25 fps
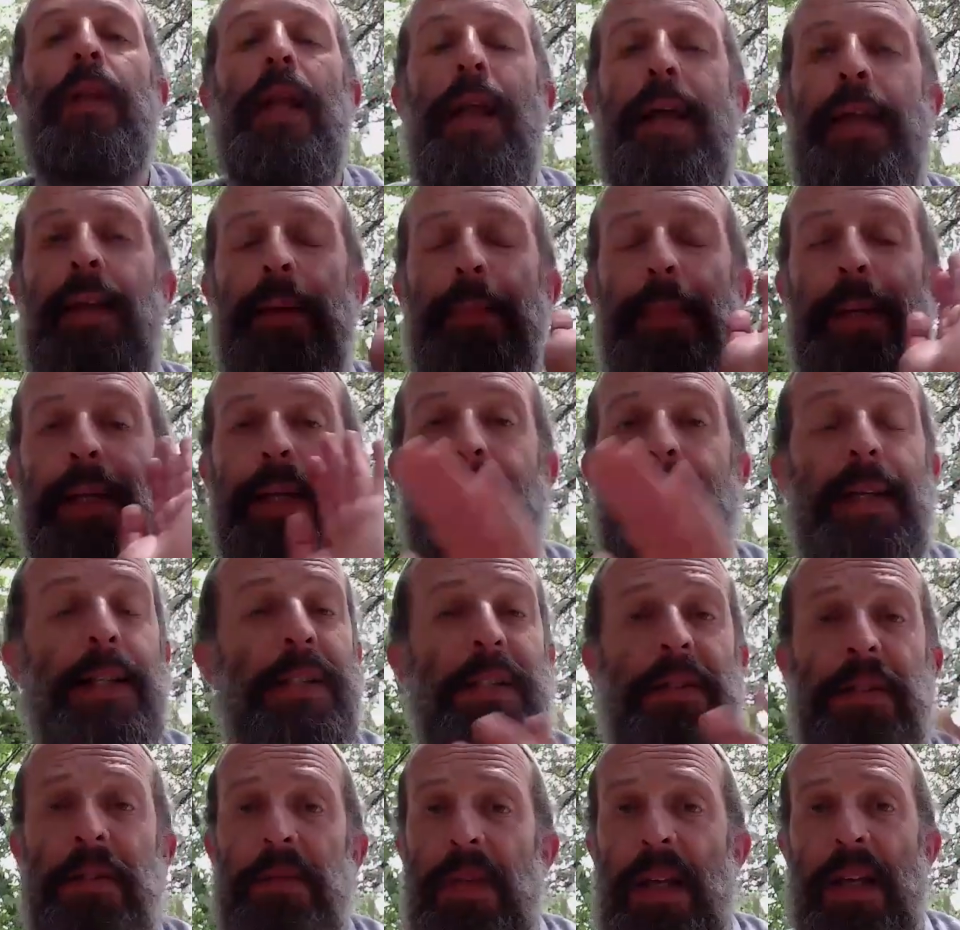And he
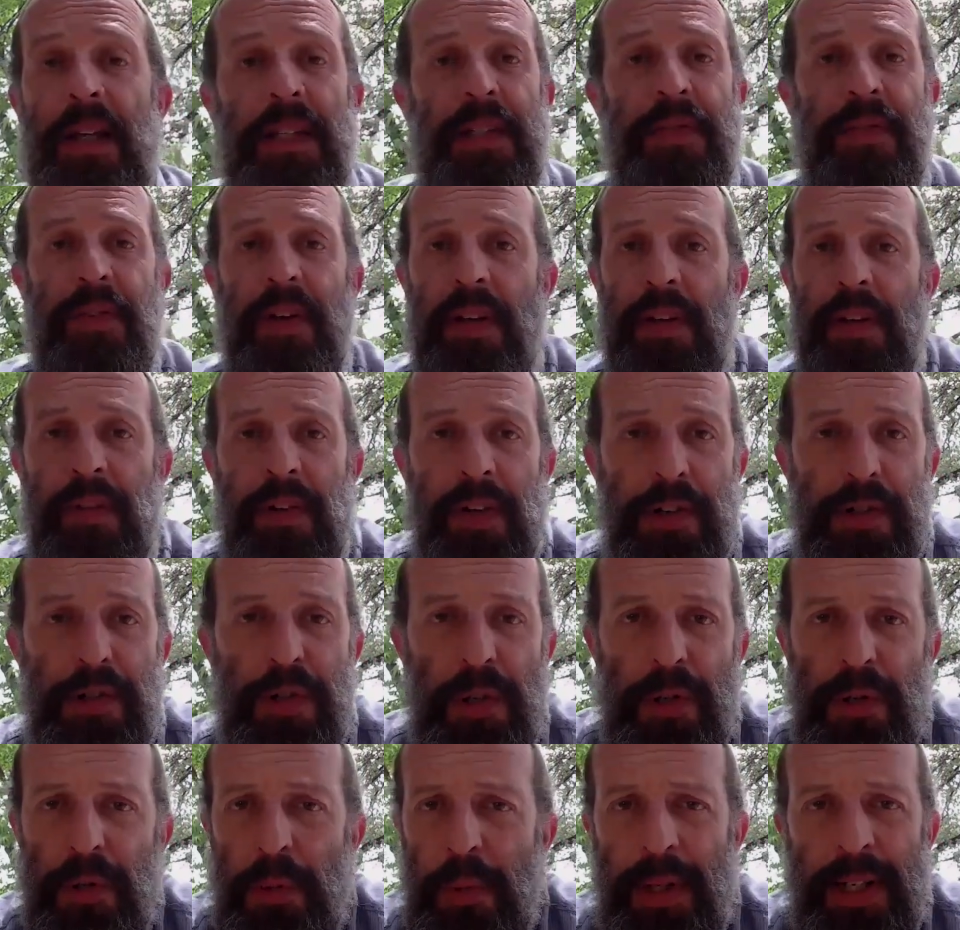begins, and it's very, very
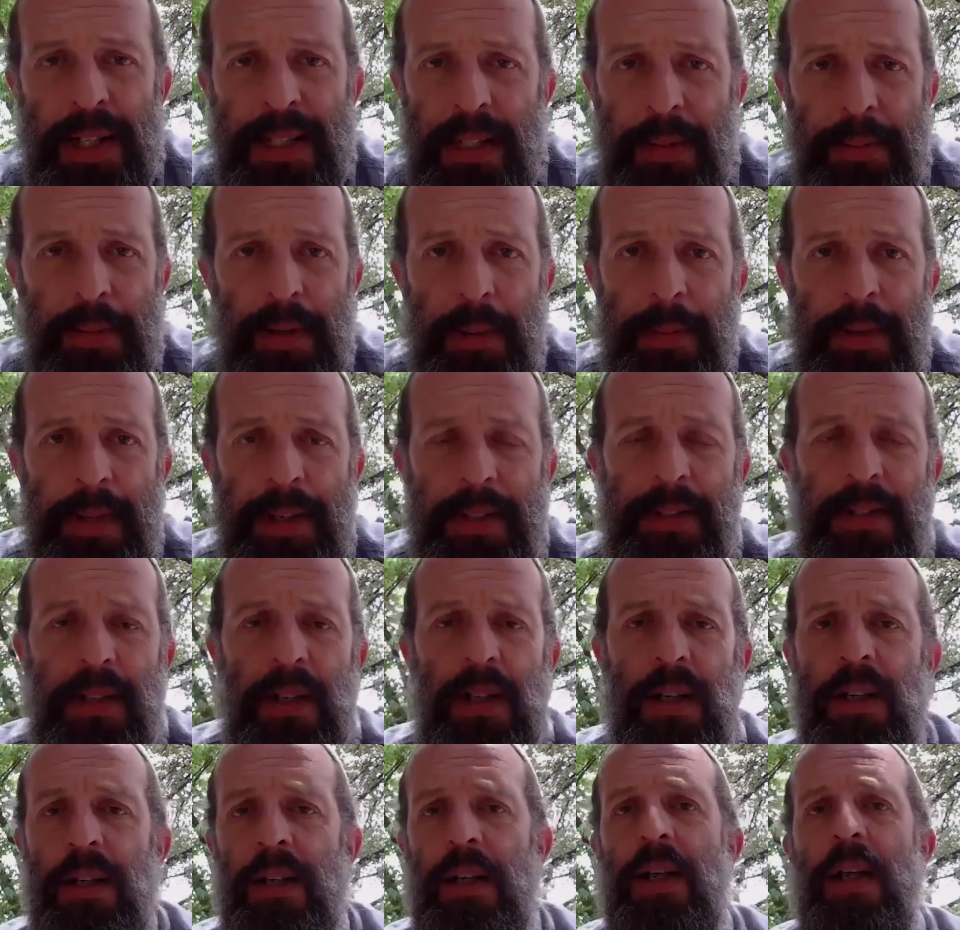short, 20-something minutes
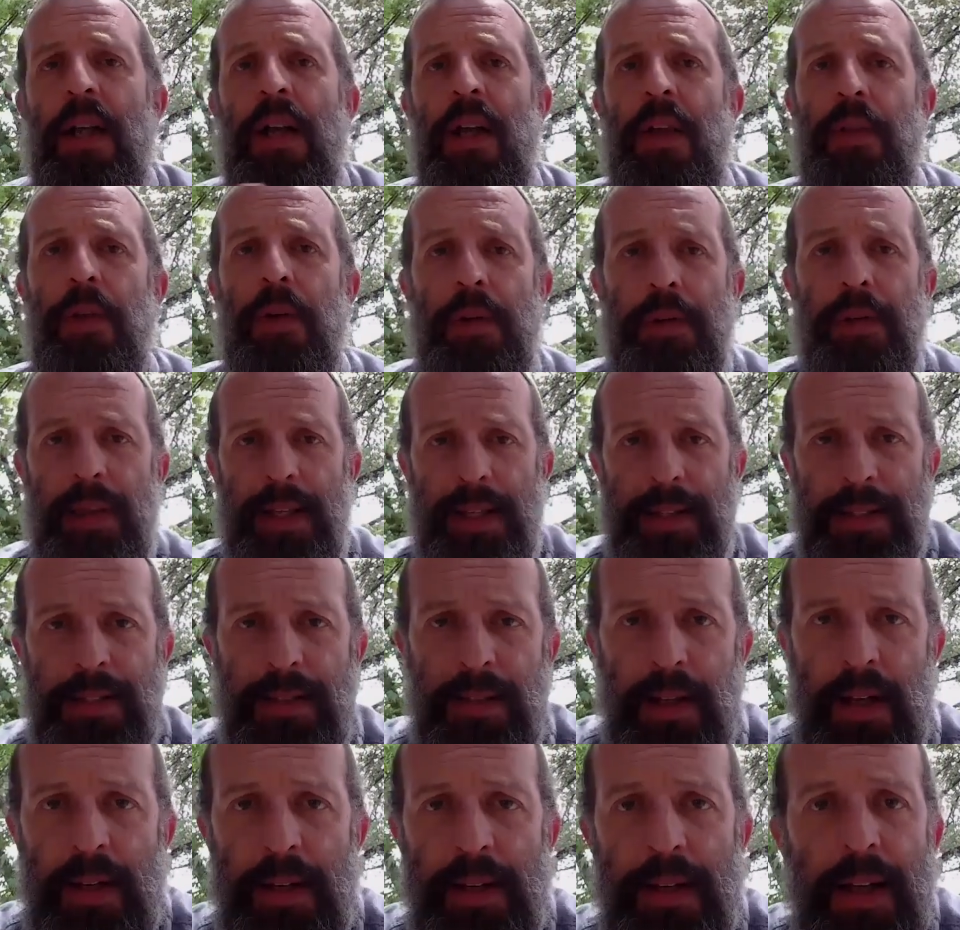long. The whole thing's
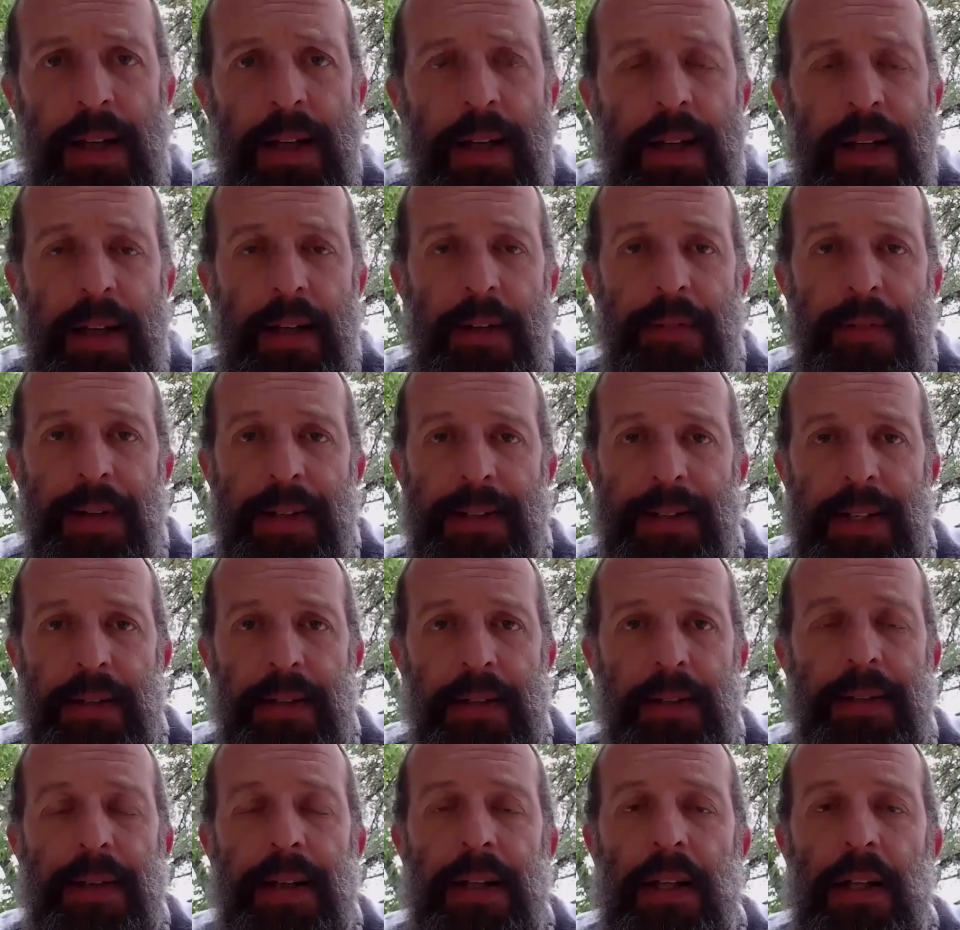done. He reads out
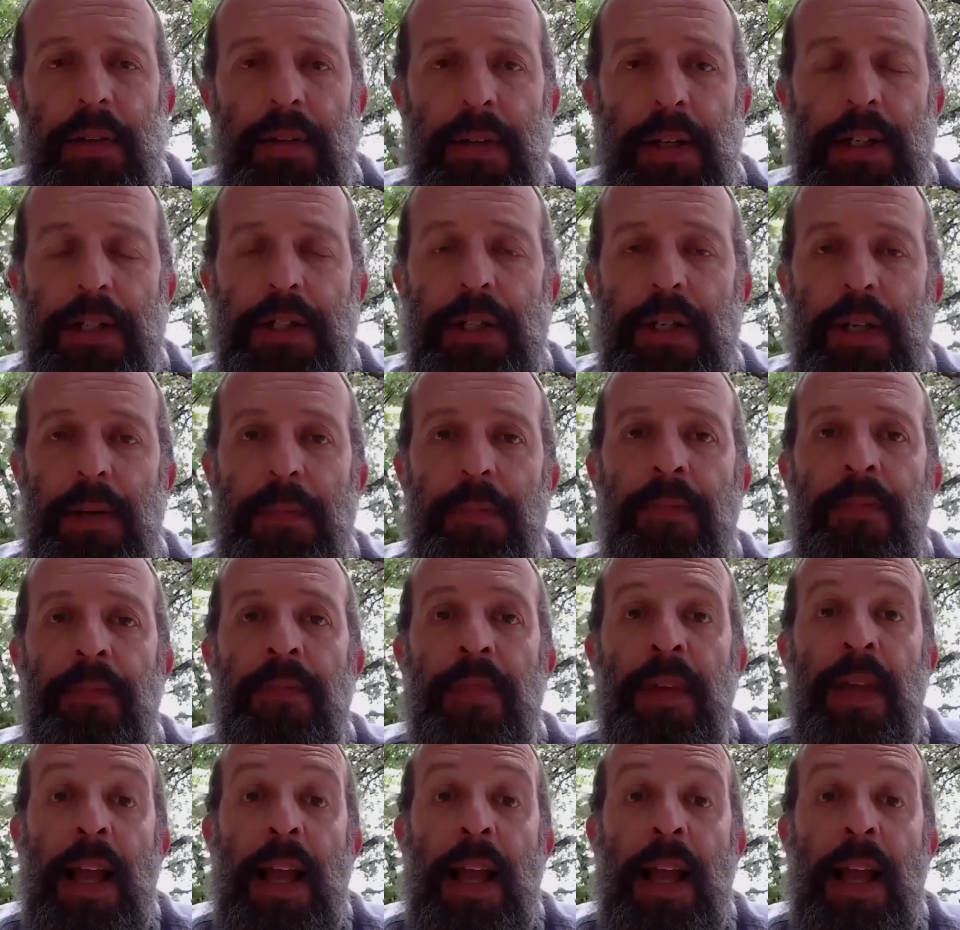the declaration.